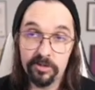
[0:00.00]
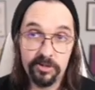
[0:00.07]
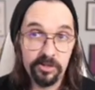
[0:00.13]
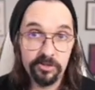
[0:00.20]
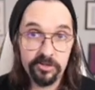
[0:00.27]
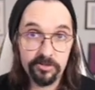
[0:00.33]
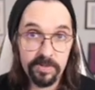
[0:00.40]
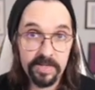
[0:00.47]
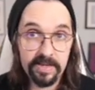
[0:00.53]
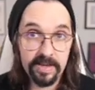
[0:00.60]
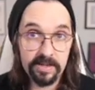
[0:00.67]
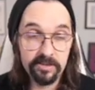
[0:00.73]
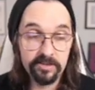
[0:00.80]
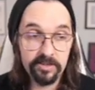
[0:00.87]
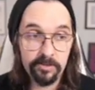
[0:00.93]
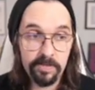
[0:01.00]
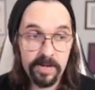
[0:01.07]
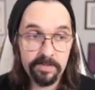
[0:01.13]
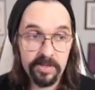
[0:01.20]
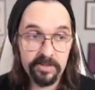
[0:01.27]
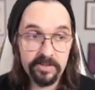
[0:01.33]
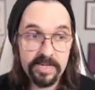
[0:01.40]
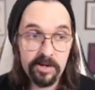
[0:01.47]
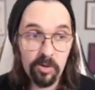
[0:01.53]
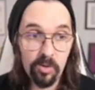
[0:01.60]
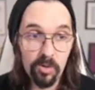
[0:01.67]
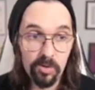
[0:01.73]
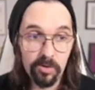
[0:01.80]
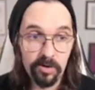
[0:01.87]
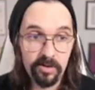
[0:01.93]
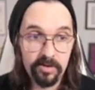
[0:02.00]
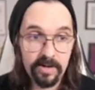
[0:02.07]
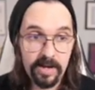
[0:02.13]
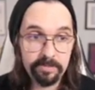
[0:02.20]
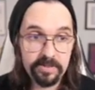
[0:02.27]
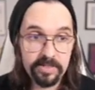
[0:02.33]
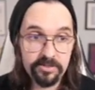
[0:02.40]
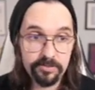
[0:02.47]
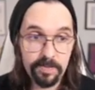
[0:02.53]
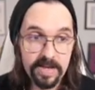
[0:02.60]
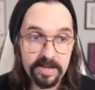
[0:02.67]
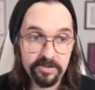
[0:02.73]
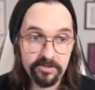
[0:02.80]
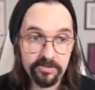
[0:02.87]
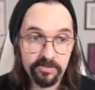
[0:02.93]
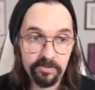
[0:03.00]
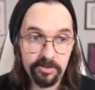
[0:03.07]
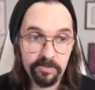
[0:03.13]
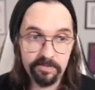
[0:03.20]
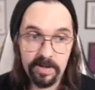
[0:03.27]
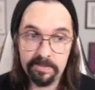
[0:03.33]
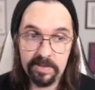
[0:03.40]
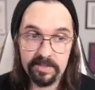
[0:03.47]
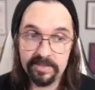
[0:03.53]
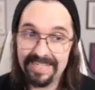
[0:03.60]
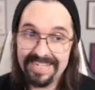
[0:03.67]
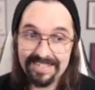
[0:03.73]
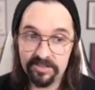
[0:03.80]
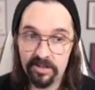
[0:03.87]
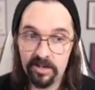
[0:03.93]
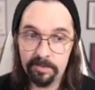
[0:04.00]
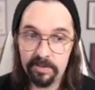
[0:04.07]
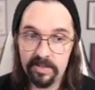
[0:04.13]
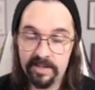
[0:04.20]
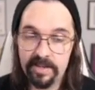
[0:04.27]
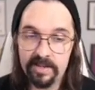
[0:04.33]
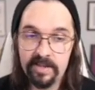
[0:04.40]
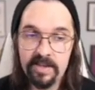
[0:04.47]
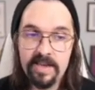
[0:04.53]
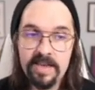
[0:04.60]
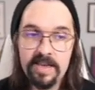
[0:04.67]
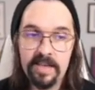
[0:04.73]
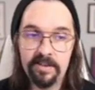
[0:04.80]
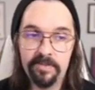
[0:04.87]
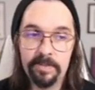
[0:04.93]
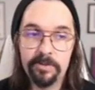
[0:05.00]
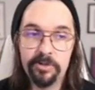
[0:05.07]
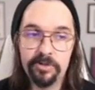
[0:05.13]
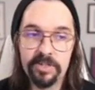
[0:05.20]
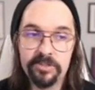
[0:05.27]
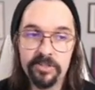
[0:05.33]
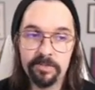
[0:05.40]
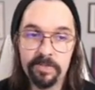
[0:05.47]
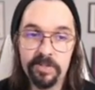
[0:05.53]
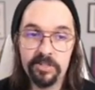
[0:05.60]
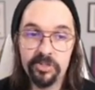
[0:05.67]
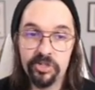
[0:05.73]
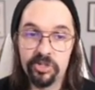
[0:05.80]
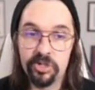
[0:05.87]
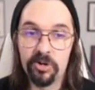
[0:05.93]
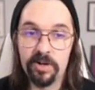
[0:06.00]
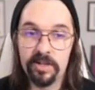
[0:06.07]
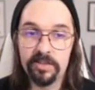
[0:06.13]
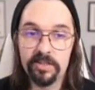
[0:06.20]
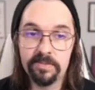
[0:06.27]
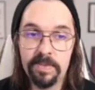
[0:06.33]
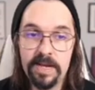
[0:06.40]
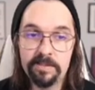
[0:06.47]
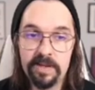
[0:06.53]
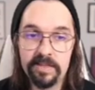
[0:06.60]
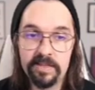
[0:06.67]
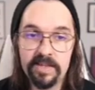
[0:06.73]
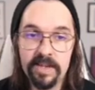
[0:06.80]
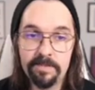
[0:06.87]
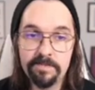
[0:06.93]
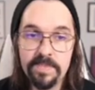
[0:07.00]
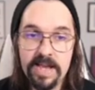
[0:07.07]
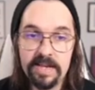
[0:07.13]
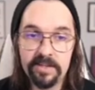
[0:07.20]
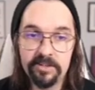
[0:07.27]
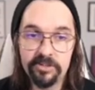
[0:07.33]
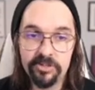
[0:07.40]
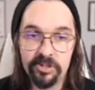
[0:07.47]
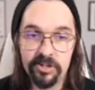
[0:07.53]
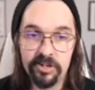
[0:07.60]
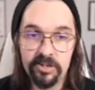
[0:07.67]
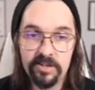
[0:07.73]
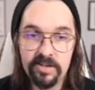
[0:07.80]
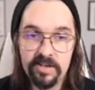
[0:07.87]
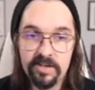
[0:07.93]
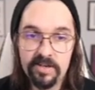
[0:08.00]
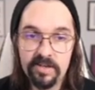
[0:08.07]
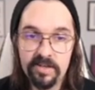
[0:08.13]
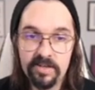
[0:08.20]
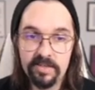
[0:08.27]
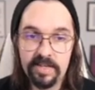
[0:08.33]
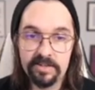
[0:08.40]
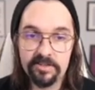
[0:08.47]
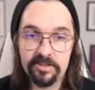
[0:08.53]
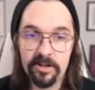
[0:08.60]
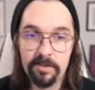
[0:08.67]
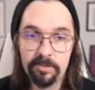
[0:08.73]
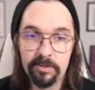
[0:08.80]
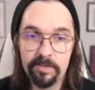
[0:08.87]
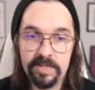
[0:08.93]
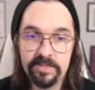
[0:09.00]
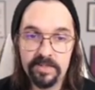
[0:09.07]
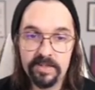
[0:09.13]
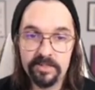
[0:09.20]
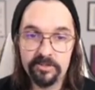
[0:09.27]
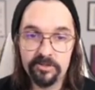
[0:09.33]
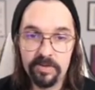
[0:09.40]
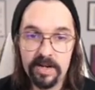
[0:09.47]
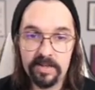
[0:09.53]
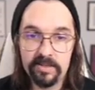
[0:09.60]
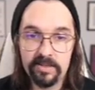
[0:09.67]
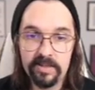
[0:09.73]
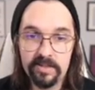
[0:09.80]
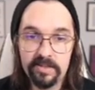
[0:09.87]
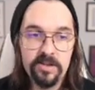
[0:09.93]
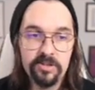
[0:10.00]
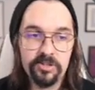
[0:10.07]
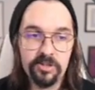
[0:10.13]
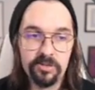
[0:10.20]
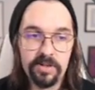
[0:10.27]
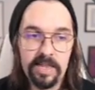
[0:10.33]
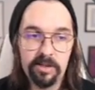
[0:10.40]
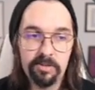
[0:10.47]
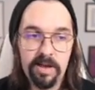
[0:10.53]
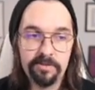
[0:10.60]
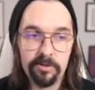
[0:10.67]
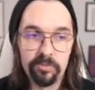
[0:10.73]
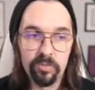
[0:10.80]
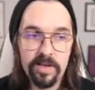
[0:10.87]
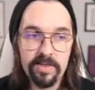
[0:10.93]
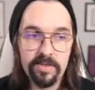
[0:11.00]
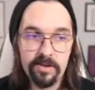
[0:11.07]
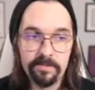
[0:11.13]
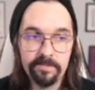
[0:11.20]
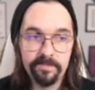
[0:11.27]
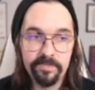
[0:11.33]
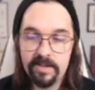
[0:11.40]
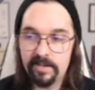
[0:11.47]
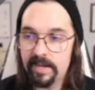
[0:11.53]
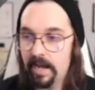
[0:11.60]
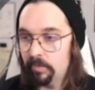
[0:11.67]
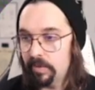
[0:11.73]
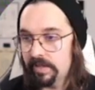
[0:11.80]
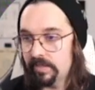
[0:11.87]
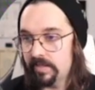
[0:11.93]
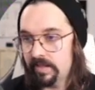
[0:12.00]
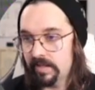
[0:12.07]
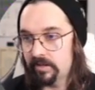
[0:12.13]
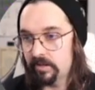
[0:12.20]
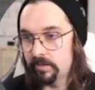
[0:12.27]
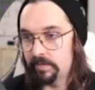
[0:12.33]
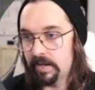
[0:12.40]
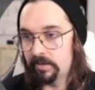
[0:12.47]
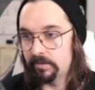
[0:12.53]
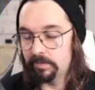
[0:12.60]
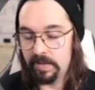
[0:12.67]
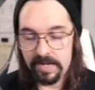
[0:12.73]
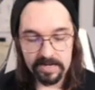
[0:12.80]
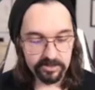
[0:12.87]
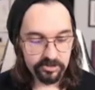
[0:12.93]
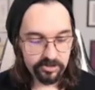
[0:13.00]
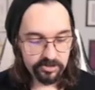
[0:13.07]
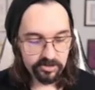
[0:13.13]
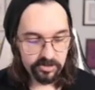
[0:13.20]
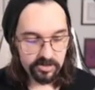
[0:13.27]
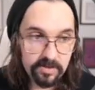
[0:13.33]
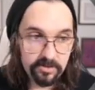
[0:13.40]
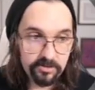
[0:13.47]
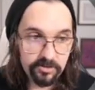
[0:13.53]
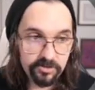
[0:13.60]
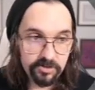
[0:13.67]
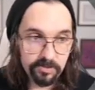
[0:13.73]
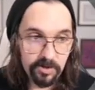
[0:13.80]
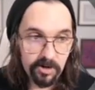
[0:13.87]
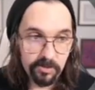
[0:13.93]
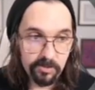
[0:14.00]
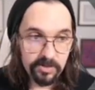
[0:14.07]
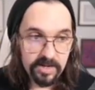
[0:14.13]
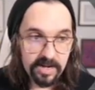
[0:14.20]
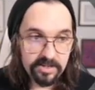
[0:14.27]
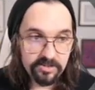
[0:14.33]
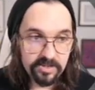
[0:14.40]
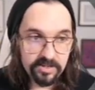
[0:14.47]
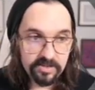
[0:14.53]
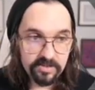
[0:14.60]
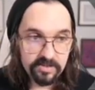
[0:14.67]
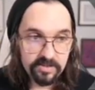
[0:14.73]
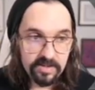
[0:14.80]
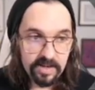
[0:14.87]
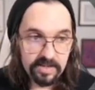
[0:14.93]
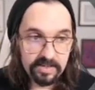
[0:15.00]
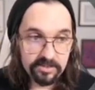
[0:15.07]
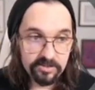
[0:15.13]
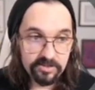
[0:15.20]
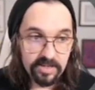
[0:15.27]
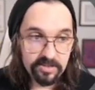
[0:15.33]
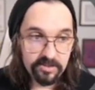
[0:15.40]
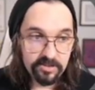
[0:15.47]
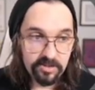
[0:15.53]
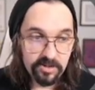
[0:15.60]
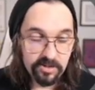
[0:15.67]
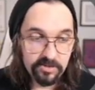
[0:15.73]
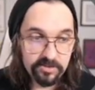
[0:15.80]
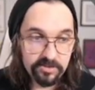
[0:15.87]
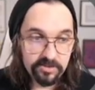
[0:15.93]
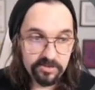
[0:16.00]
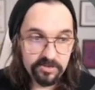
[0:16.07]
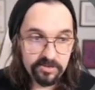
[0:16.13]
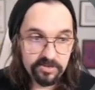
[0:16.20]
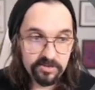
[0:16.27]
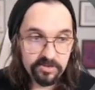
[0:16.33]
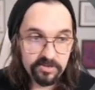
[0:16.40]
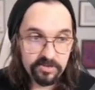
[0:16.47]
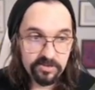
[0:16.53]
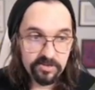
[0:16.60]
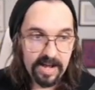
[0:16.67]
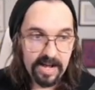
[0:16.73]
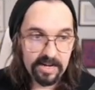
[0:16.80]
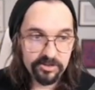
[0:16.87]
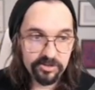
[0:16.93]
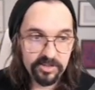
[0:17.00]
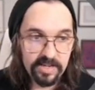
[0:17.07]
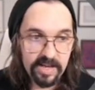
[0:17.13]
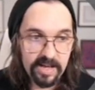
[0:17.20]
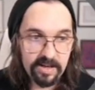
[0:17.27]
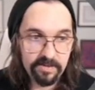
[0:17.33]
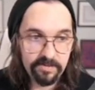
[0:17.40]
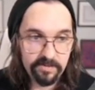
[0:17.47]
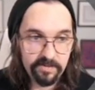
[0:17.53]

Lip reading: notes being held in the main melody or empty space when the main melody is not playing. If I'm doing something during the main melody, I'm making sure that it's complementing it directly. So now that we have a rhythm, now we can think about pitch, do some harmonizing and extend the notes, actually have